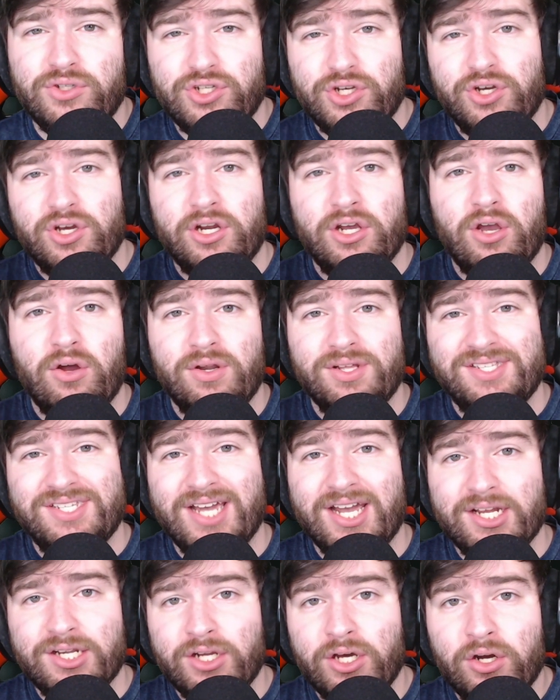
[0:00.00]
So you're going to go to
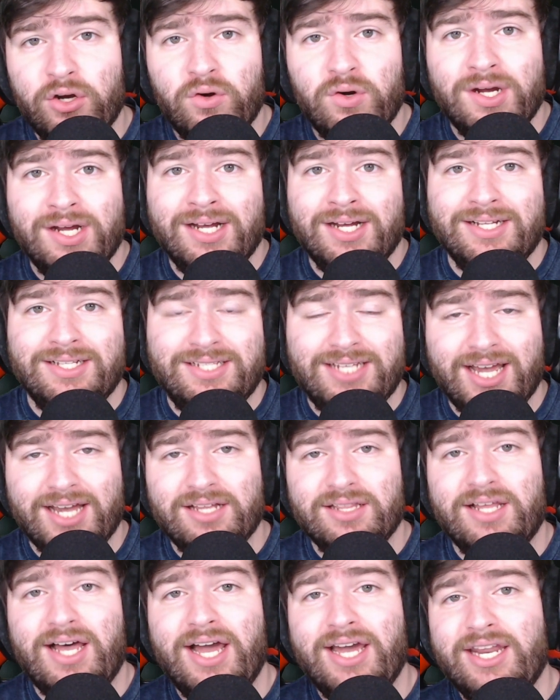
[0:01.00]
Techno,
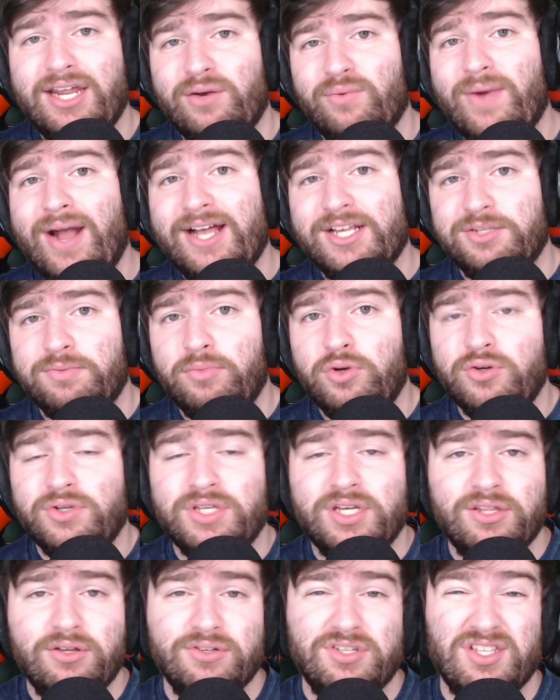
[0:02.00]
Tech Light, and
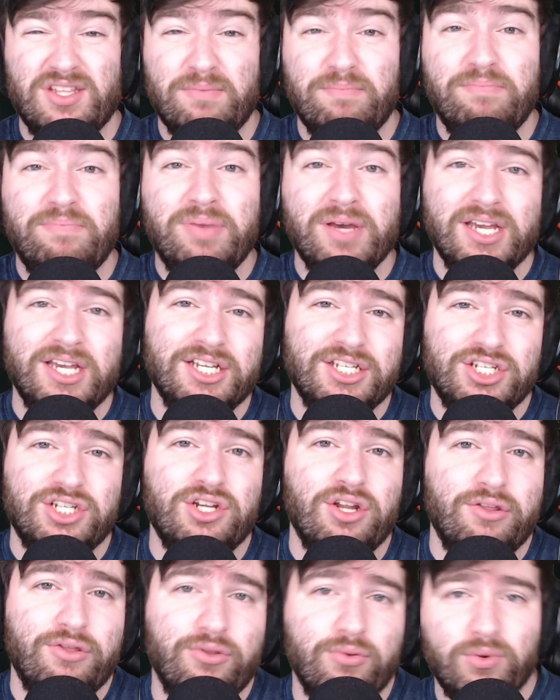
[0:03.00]
Rasmussen. Those are the
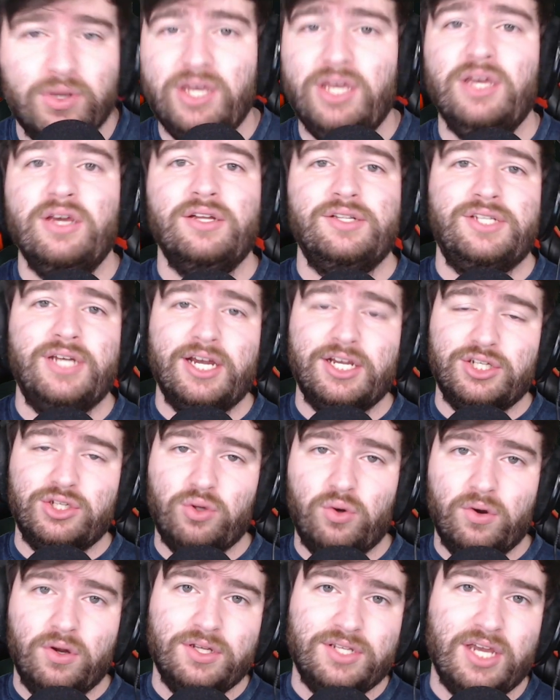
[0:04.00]
biggest 3 tech
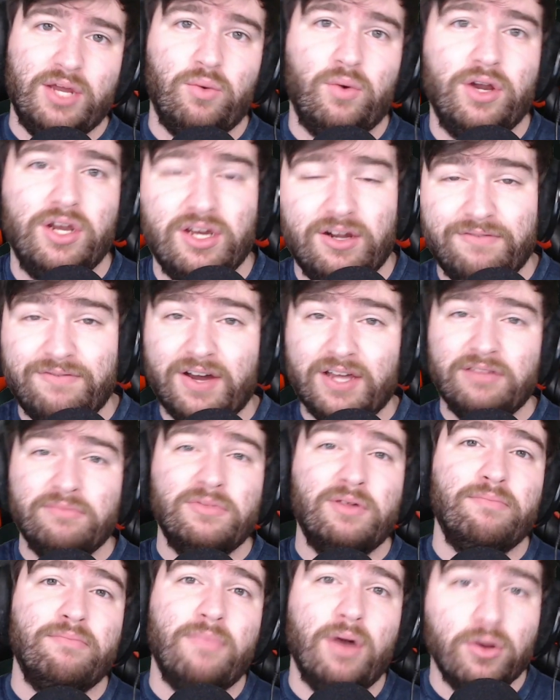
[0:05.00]
stores and where you're going to find them
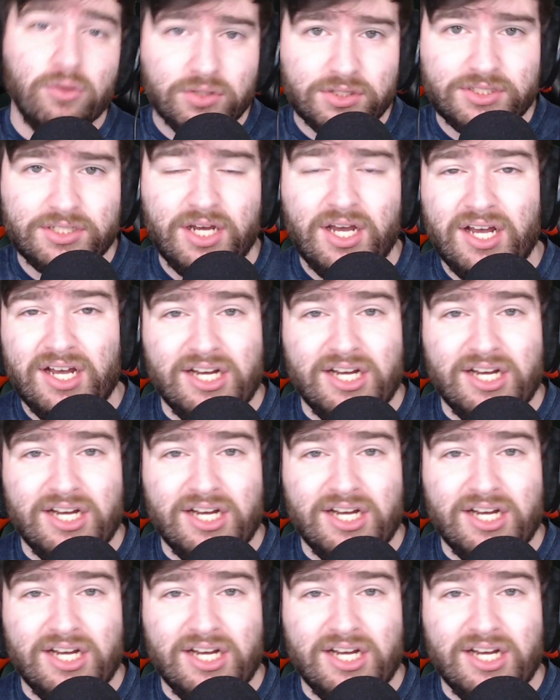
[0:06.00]
the most.